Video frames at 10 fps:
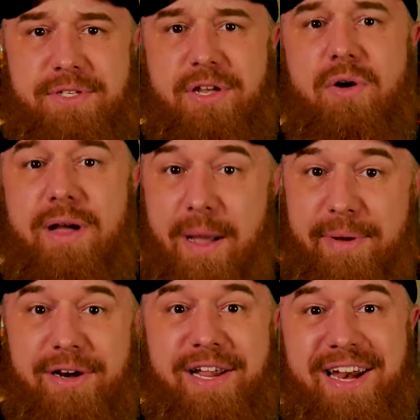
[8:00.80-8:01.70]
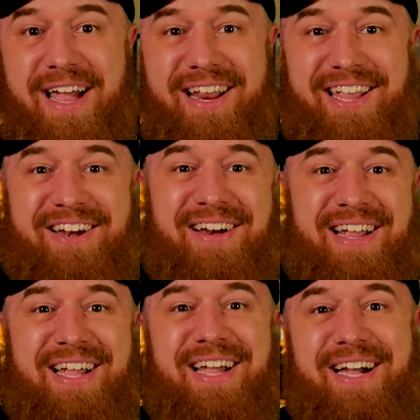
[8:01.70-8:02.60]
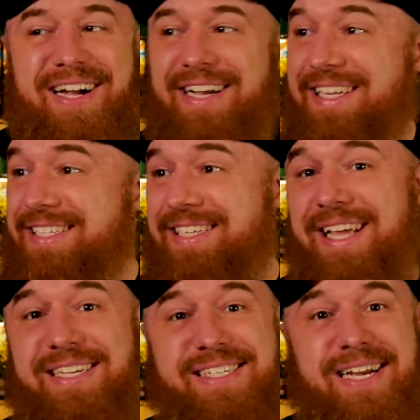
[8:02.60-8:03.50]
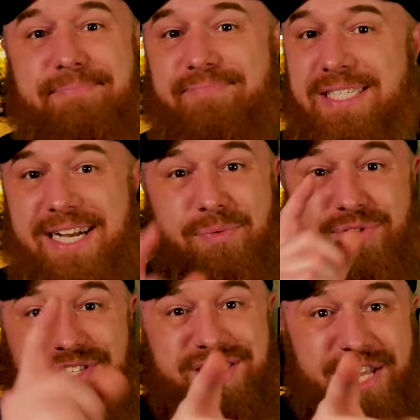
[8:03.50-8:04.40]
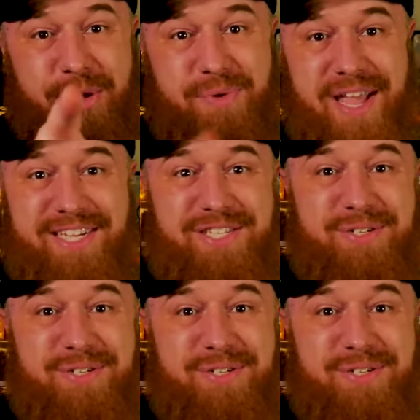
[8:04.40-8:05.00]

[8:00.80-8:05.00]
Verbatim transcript: so I better get out of here. Uh, until next time, I will see you next